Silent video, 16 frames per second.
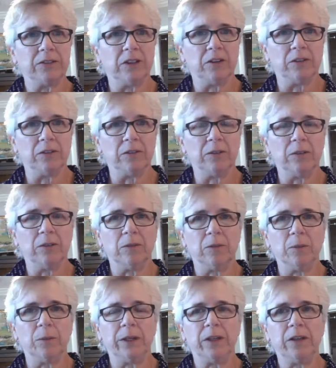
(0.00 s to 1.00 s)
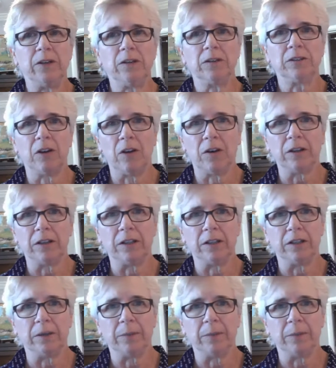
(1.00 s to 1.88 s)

So, we are talking